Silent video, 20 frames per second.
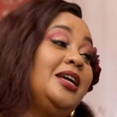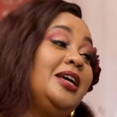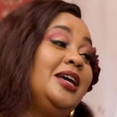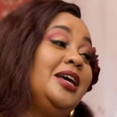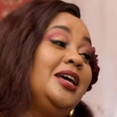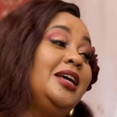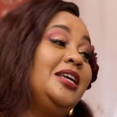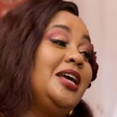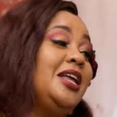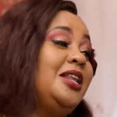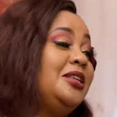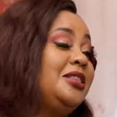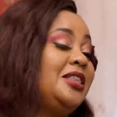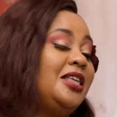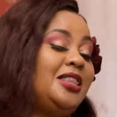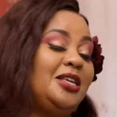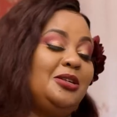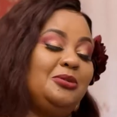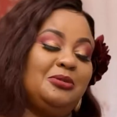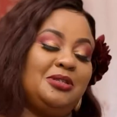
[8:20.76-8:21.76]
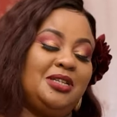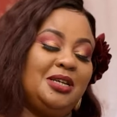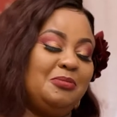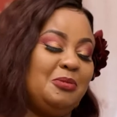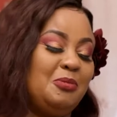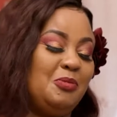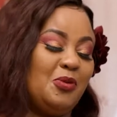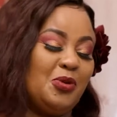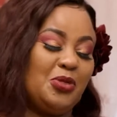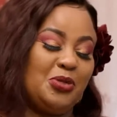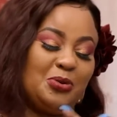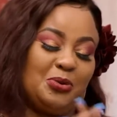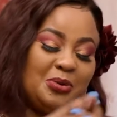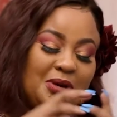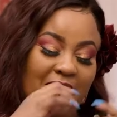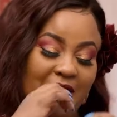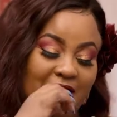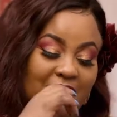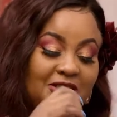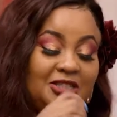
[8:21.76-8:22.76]
the things we take people
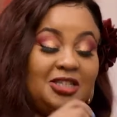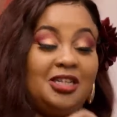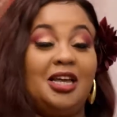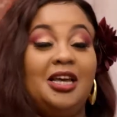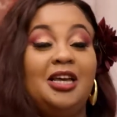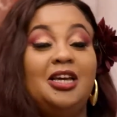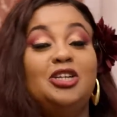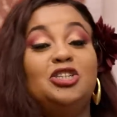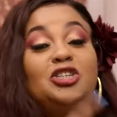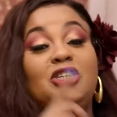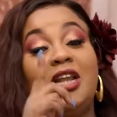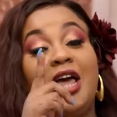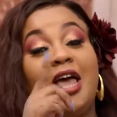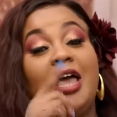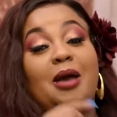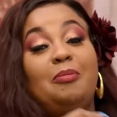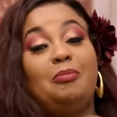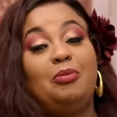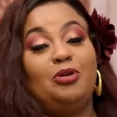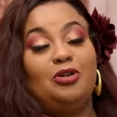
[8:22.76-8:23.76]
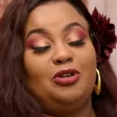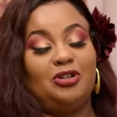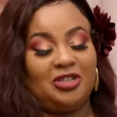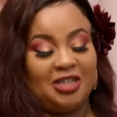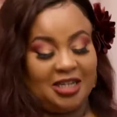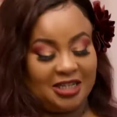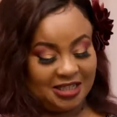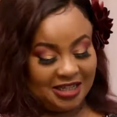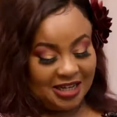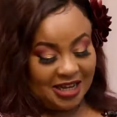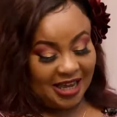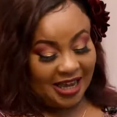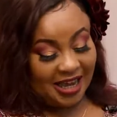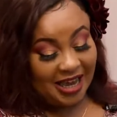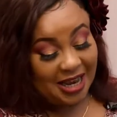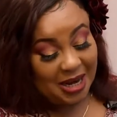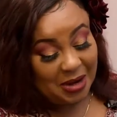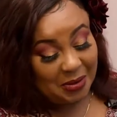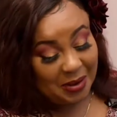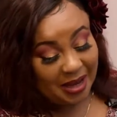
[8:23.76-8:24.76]
through. Sheila, I apologize.
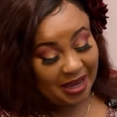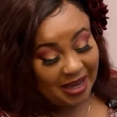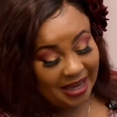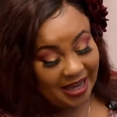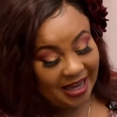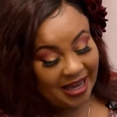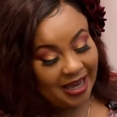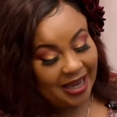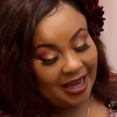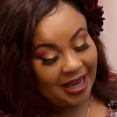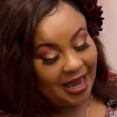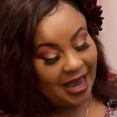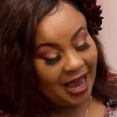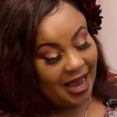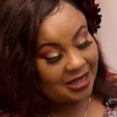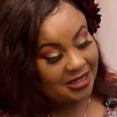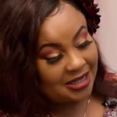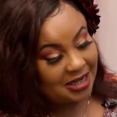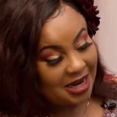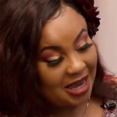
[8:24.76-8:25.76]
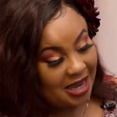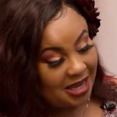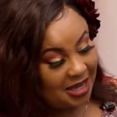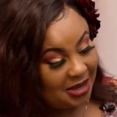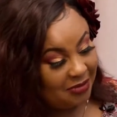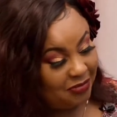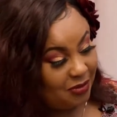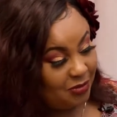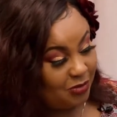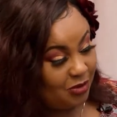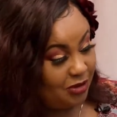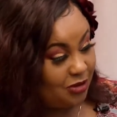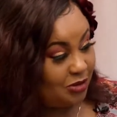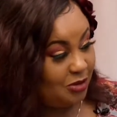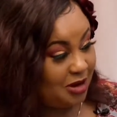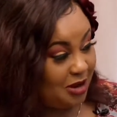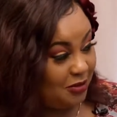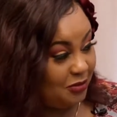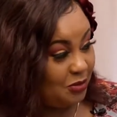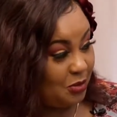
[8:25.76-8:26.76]
Anyway, I tell her, if I'm going to
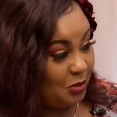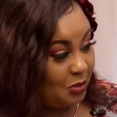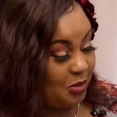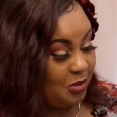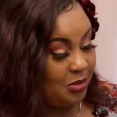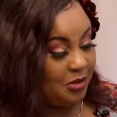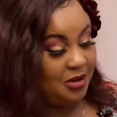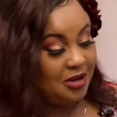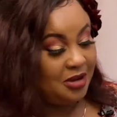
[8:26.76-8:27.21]
your life group,